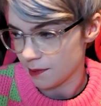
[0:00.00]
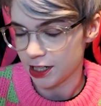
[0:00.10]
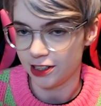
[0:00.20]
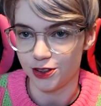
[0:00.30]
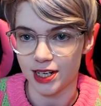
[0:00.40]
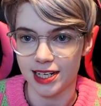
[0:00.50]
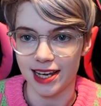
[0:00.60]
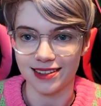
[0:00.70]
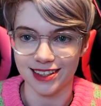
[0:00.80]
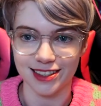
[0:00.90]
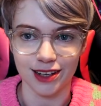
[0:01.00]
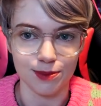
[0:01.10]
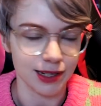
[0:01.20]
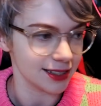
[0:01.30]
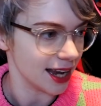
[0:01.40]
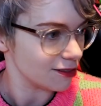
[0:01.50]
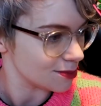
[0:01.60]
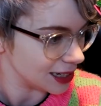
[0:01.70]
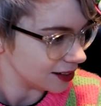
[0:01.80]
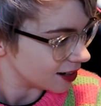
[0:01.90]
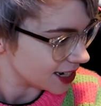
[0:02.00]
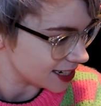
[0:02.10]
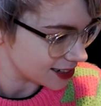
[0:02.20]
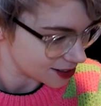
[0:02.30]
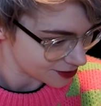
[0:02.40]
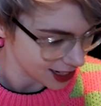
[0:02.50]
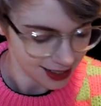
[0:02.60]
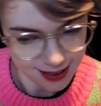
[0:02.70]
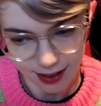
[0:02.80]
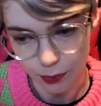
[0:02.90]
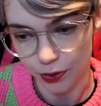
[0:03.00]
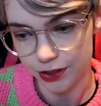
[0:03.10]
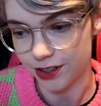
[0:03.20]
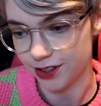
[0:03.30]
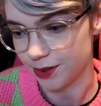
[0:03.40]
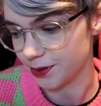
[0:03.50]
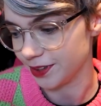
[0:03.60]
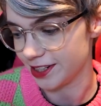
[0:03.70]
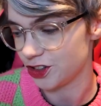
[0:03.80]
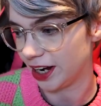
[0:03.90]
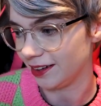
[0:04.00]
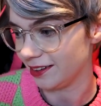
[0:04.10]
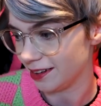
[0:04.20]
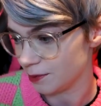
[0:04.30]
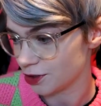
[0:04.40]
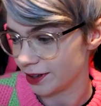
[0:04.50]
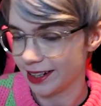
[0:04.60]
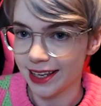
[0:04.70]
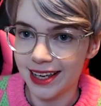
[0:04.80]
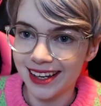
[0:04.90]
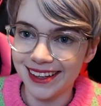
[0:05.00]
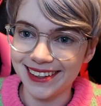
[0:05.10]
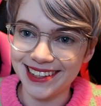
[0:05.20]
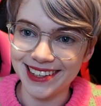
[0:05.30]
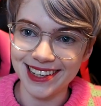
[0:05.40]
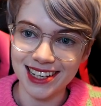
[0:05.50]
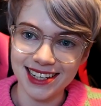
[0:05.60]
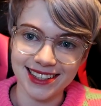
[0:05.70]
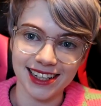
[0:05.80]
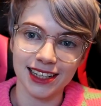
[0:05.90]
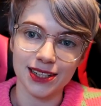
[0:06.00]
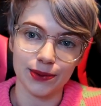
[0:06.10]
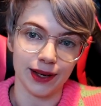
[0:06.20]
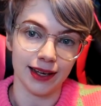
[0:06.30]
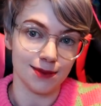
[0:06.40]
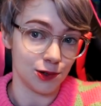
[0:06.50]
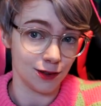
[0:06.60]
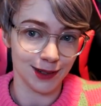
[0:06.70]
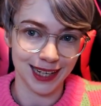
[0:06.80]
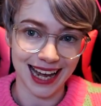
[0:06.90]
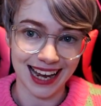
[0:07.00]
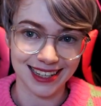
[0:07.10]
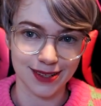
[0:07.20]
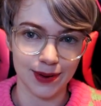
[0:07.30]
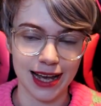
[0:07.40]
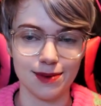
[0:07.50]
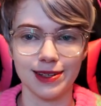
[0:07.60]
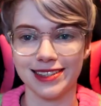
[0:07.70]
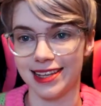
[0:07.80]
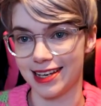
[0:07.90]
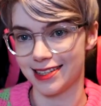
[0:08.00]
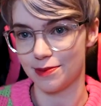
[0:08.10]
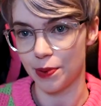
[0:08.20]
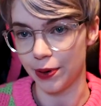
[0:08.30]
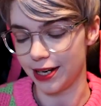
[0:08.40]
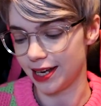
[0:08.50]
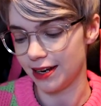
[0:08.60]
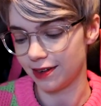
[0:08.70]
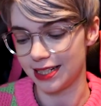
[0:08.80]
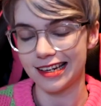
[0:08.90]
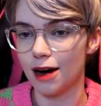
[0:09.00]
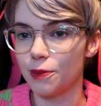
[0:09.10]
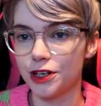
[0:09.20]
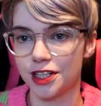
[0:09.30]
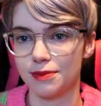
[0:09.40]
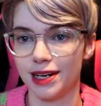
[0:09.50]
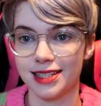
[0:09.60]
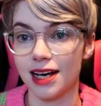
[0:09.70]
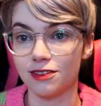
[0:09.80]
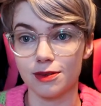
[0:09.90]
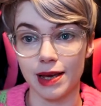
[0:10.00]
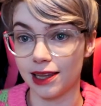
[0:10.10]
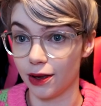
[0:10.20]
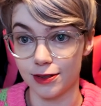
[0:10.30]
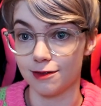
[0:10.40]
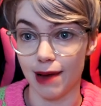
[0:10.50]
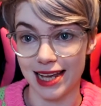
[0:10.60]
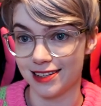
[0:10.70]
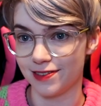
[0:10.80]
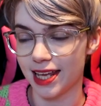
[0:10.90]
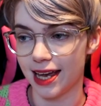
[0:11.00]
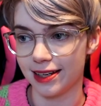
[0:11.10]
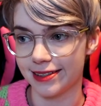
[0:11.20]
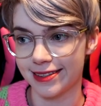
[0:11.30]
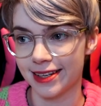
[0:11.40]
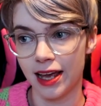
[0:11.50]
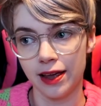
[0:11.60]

I'm actually trying to take things slow because I have a million ideas of things that I want to do on this channel and I'm trying to ease into it in a more relaxed way because that's the point. And if I start pushing myself to make loads of massive things,